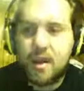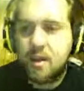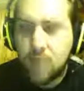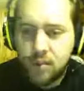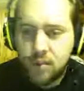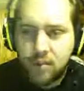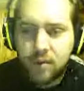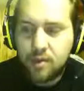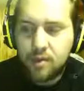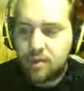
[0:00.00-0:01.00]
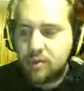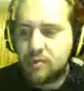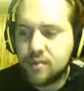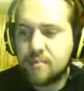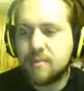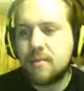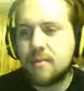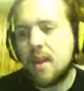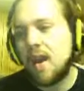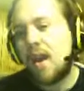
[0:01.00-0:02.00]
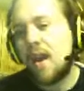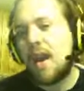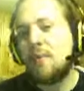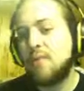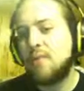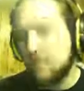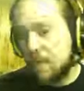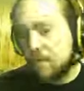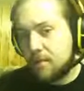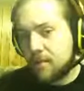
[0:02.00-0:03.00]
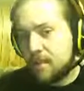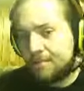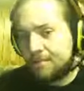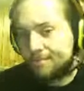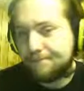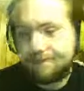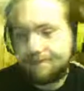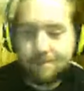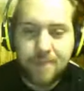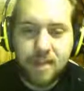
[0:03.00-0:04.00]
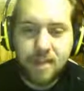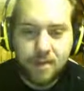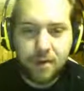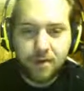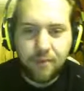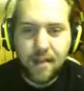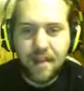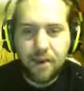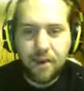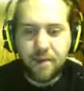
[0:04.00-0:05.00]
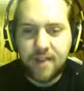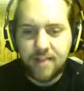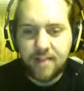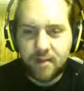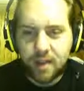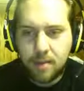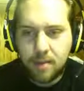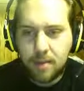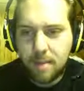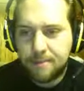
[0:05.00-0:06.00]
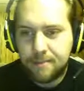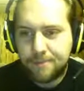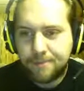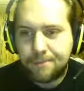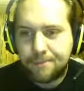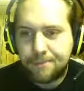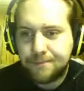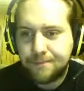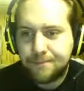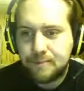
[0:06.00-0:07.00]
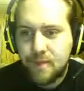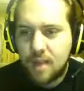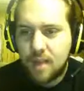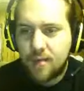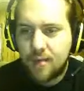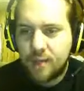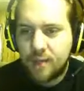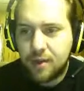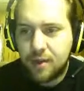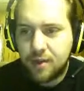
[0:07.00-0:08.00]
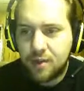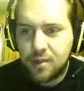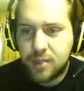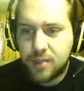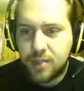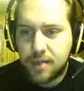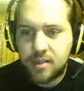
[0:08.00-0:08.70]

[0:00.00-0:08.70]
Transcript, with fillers: Which one would you choose? I would choose the Mach Bike. Because I want to go fast. I like going fast like Ricky Bobby. If you ever get the urge to switch bikes,